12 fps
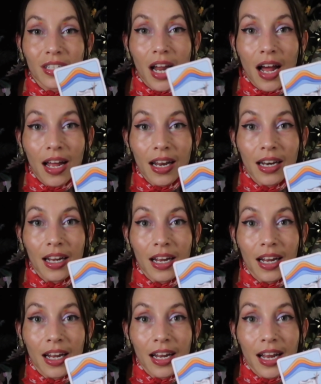just not
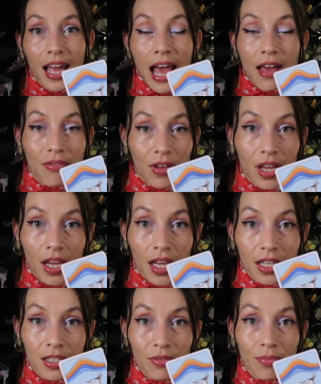
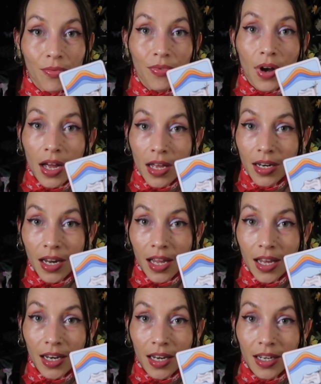heavy, it's
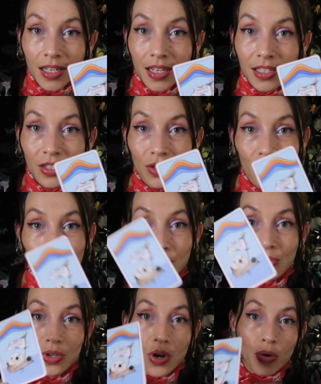fun, and
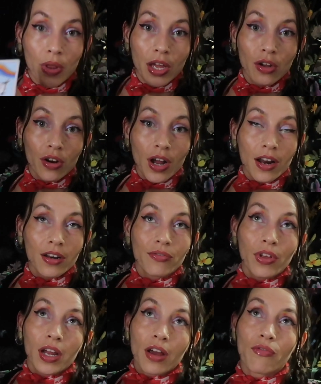you know that you're
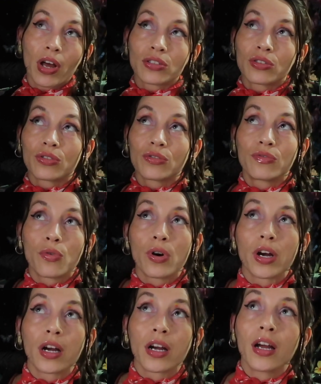kind of like a vessel
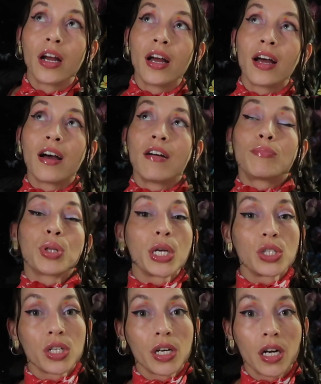for
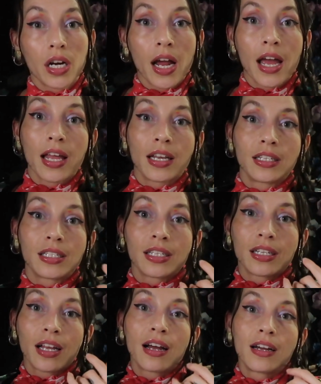pleasure,
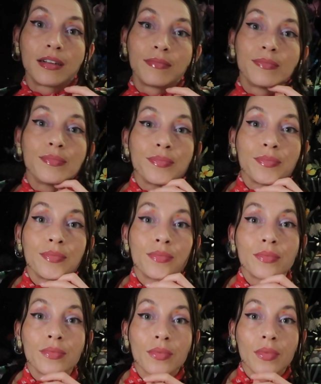and um,
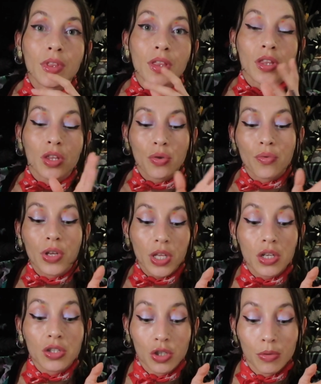you
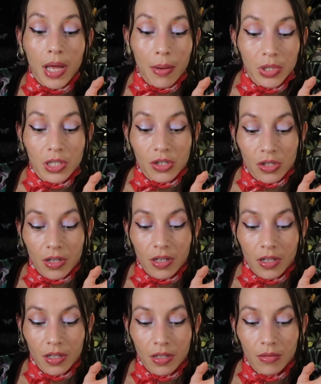really assume that
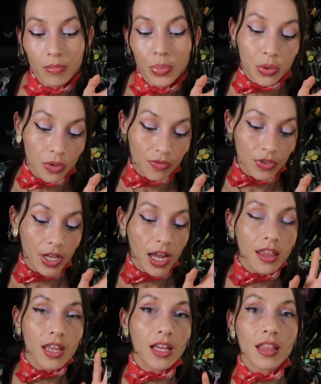position
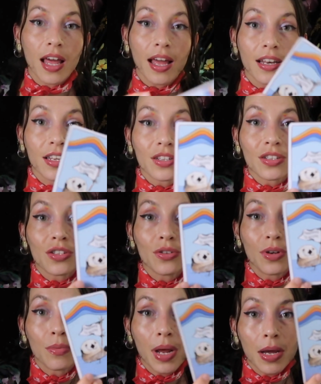beautifully. I think that
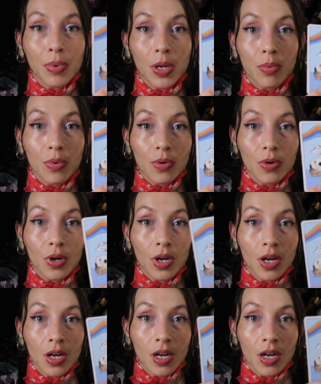you can make people